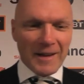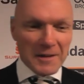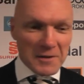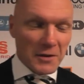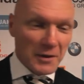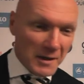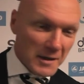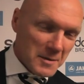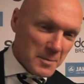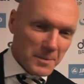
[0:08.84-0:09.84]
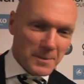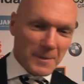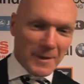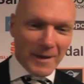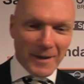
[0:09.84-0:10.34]
It certainly is.
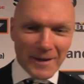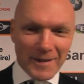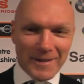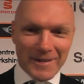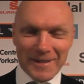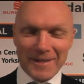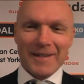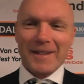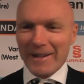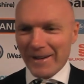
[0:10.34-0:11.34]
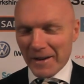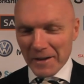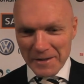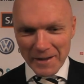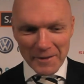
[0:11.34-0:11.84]
Like
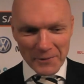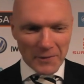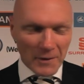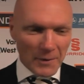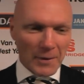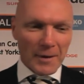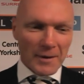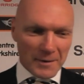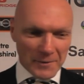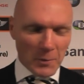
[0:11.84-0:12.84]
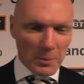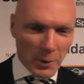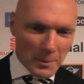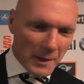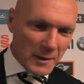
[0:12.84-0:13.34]
I said, if you're a
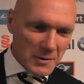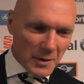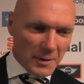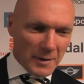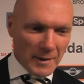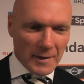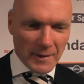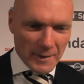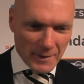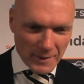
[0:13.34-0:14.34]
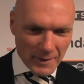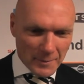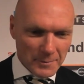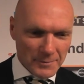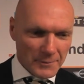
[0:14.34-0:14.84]
football manager,
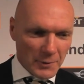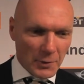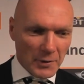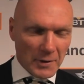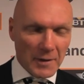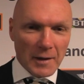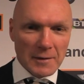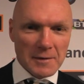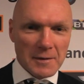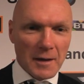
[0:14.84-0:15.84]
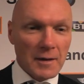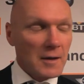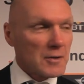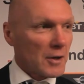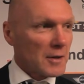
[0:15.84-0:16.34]
the only thing that you
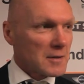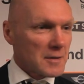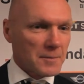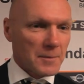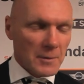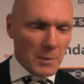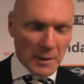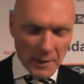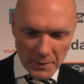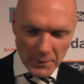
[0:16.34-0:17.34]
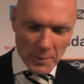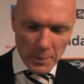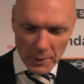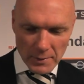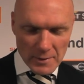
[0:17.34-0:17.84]
enjoy is when you get the 3
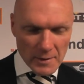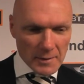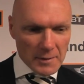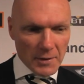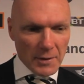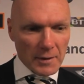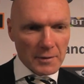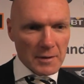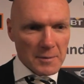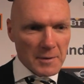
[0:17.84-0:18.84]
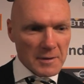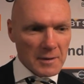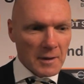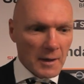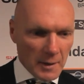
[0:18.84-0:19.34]
points, and certainly at Christmas
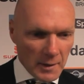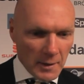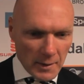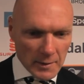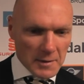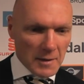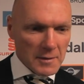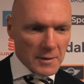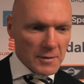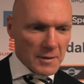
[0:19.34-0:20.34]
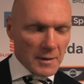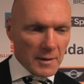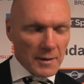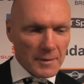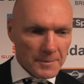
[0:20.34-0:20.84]
it sends us into
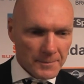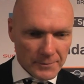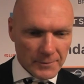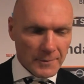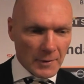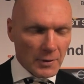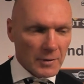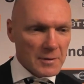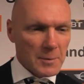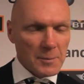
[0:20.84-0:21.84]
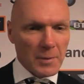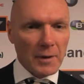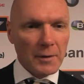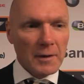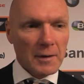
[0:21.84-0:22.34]
the Christmas
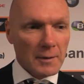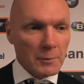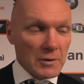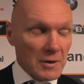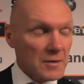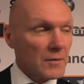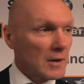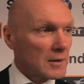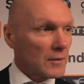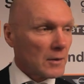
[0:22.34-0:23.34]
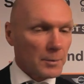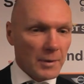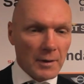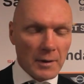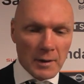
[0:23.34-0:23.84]
period, which is a very difficult
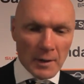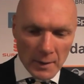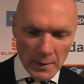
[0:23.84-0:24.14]
period,